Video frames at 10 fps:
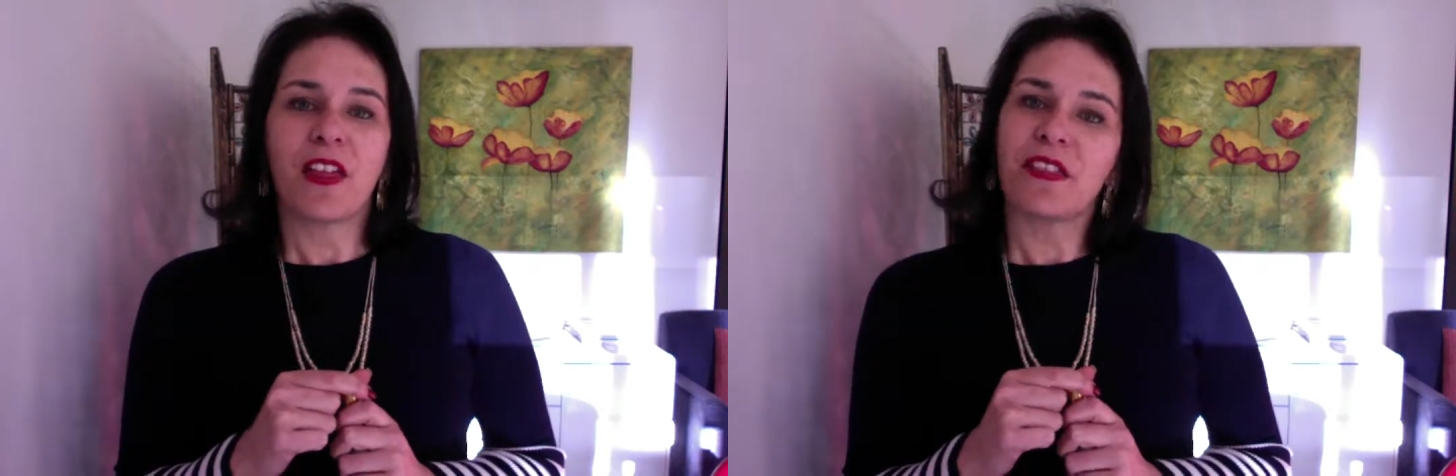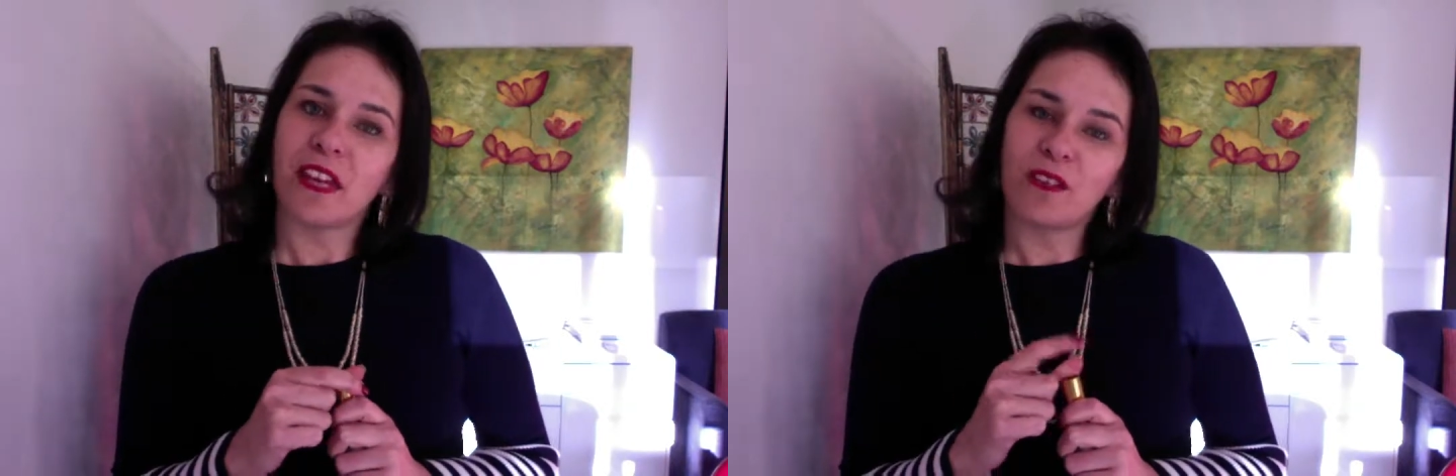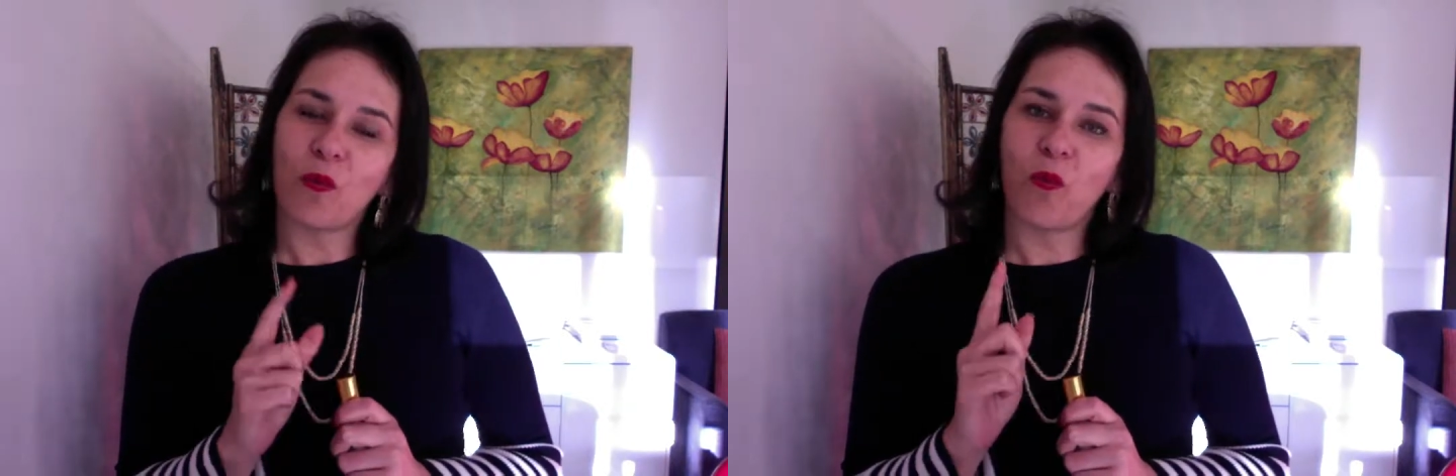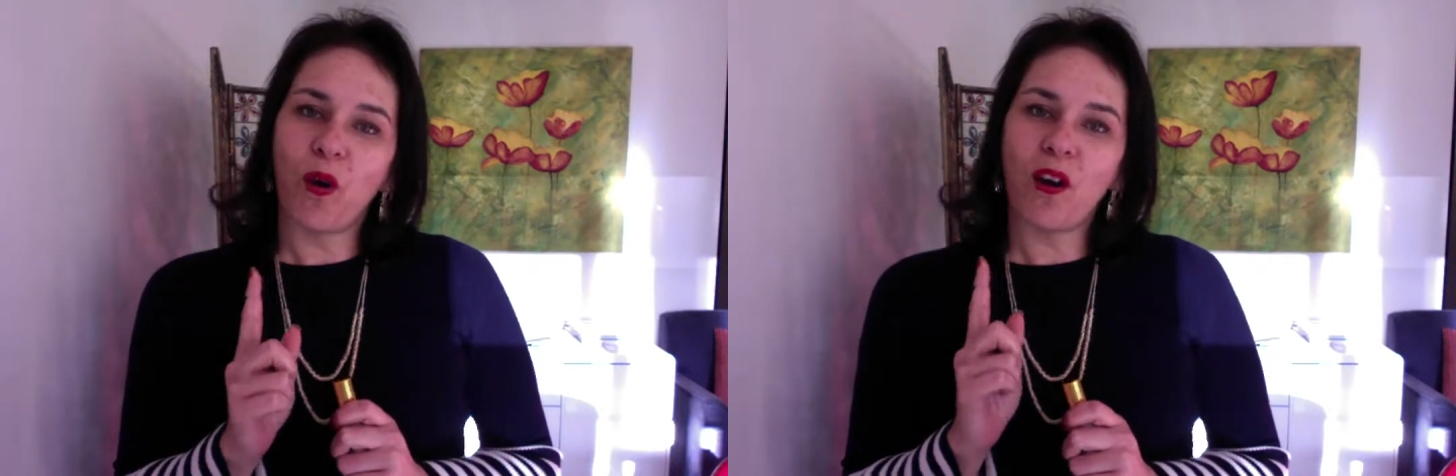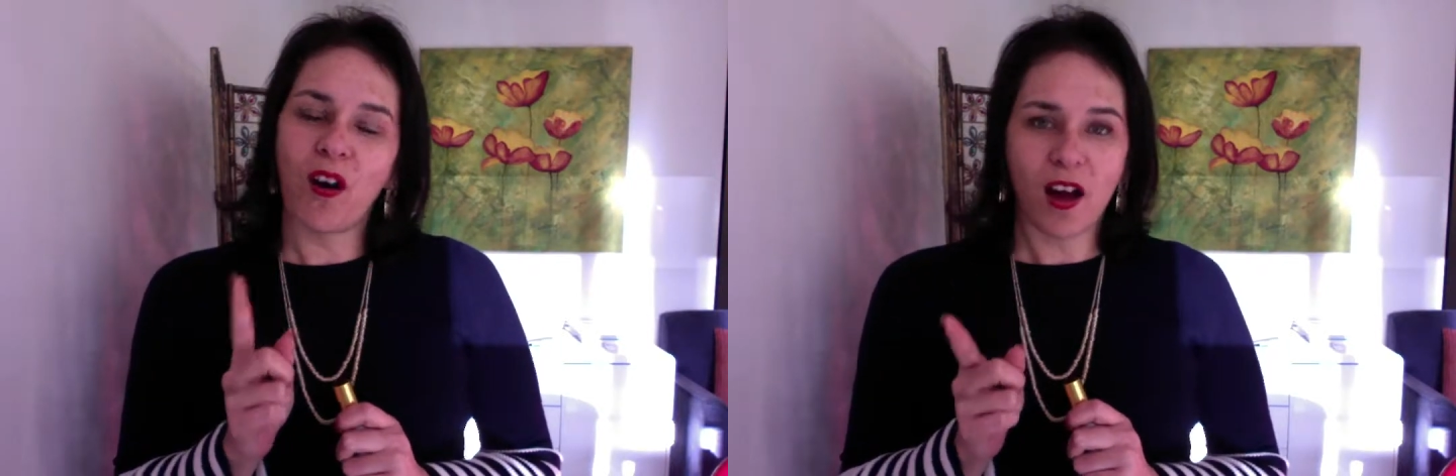Then
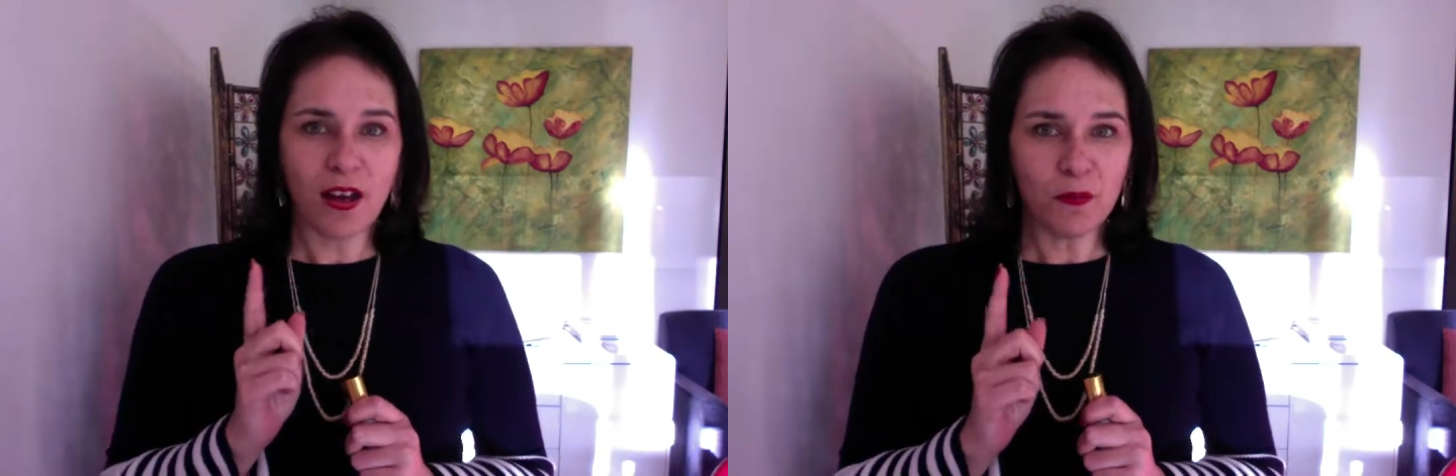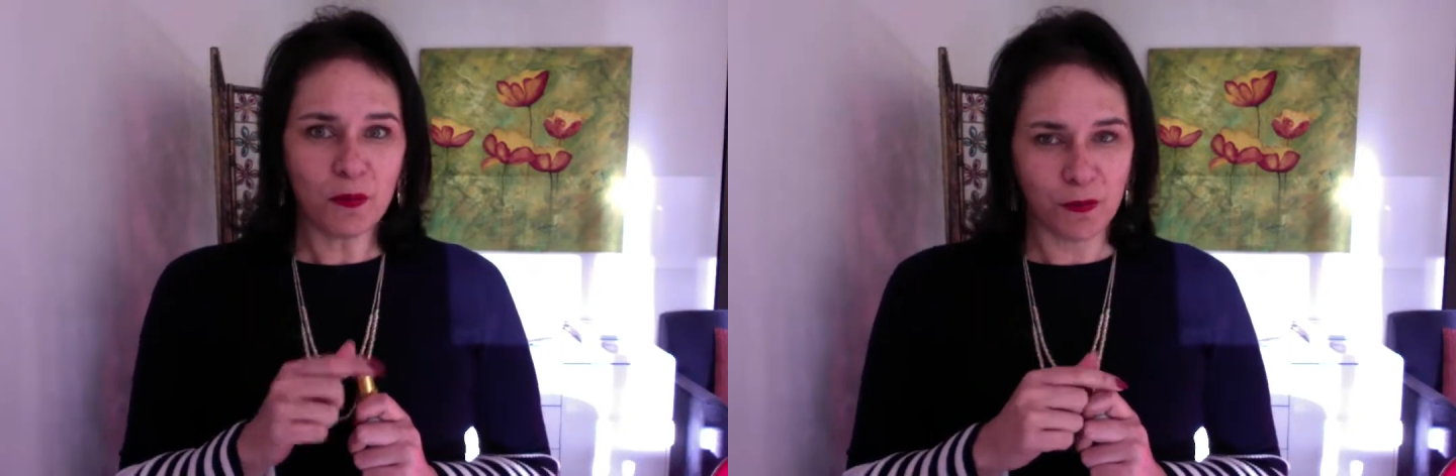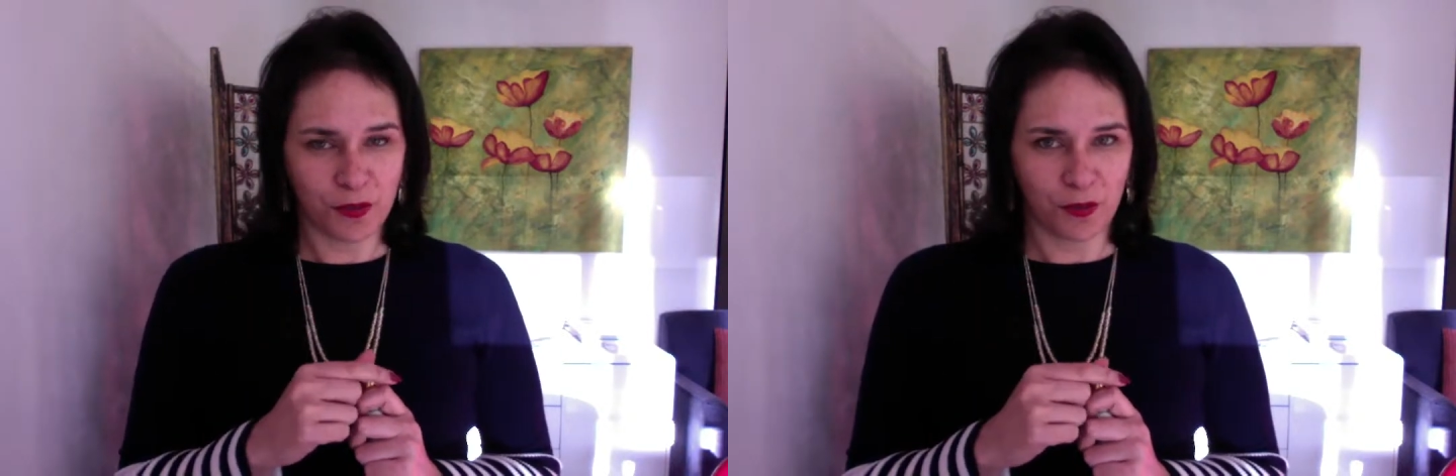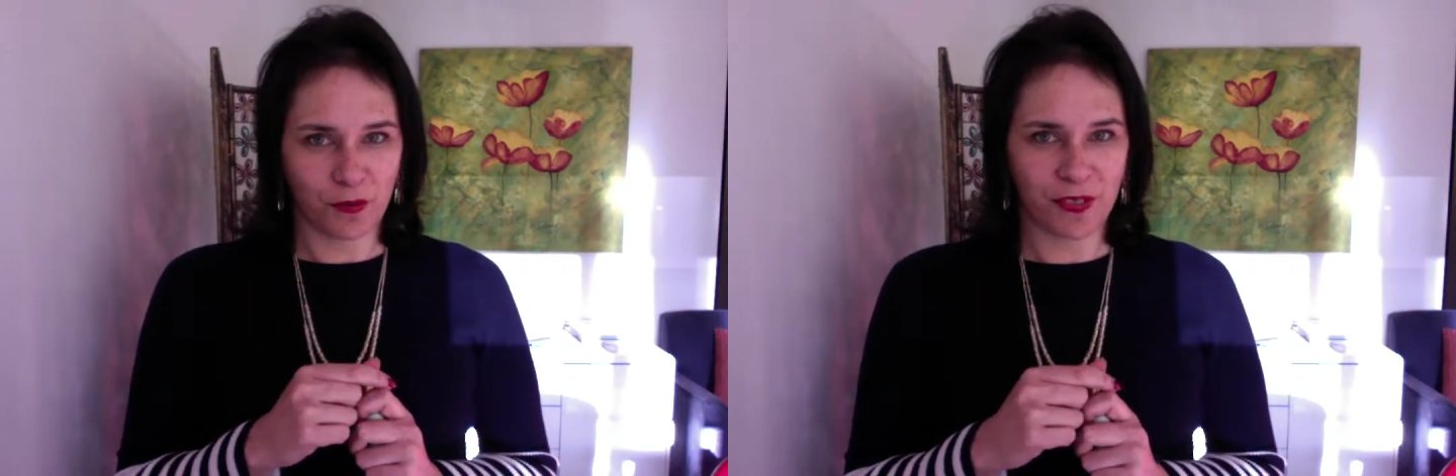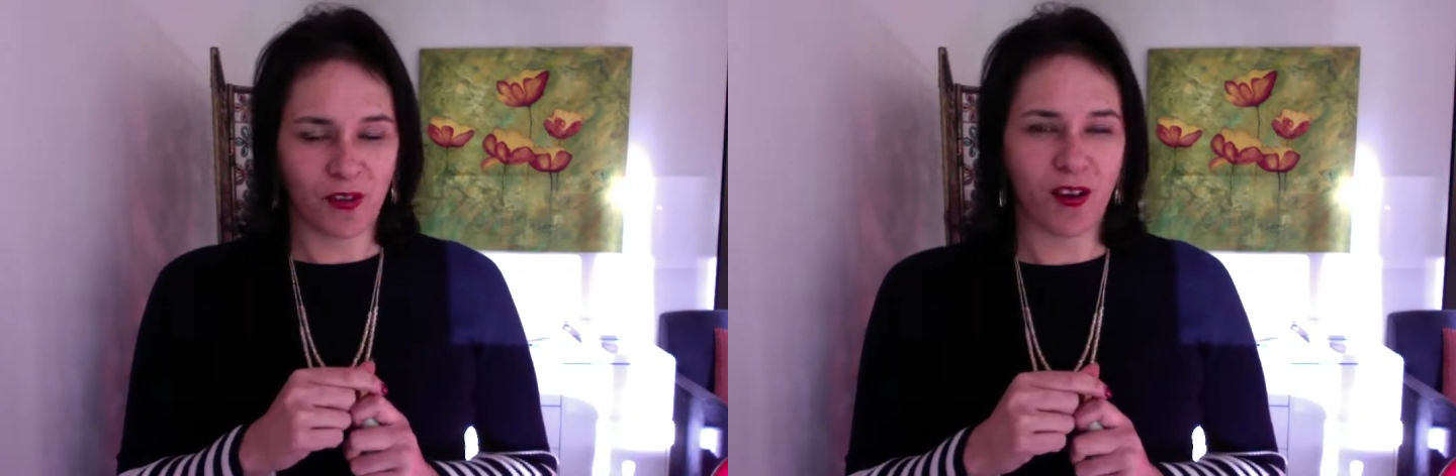what I will do
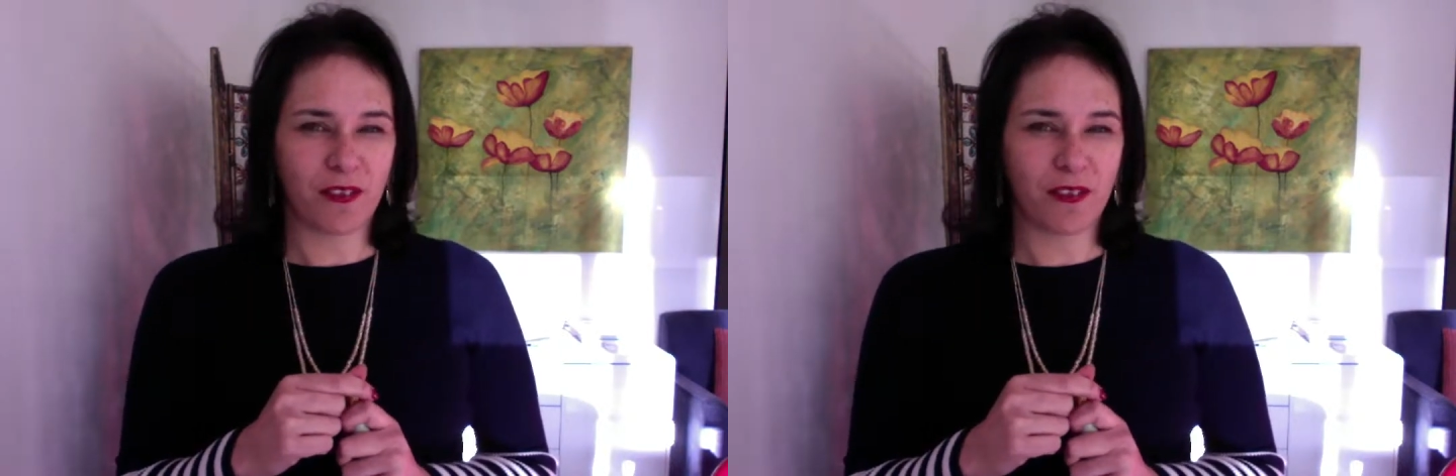is